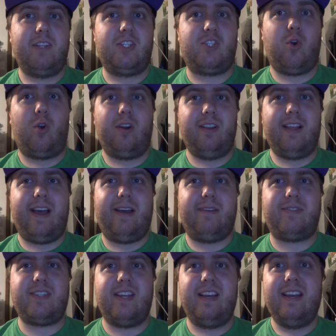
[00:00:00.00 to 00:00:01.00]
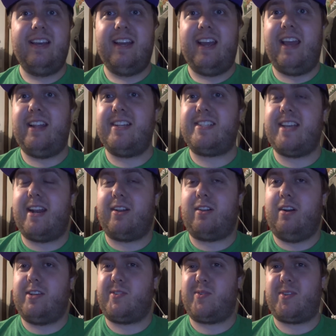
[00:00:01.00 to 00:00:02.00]
Tord left. And then Santa
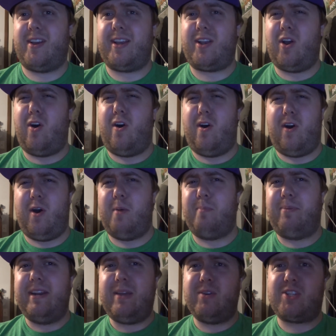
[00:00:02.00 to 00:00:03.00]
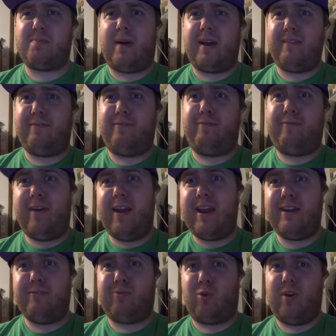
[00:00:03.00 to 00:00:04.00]
Claus was like, oh, but he was my
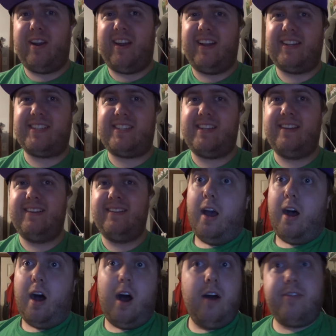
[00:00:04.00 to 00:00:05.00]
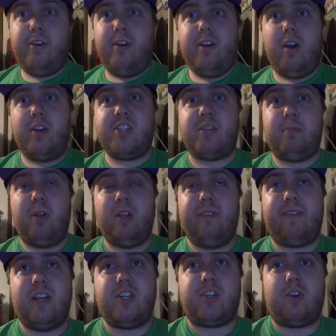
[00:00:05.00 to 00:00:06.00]
favorite. Other noticeable
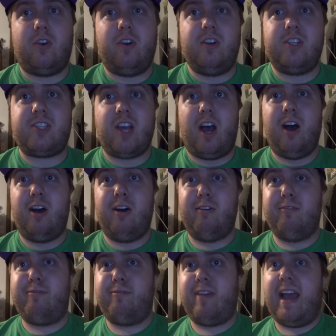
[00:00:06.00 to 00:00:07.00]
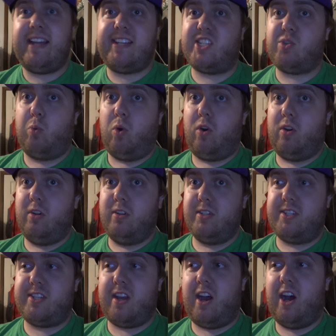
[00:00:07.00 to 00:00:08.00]
adventures of
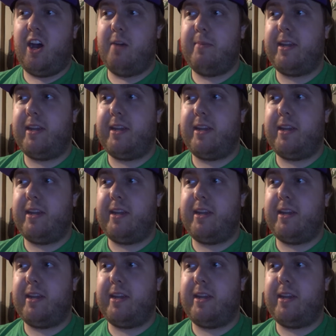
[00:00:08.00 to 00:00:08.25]
Eddsworld um,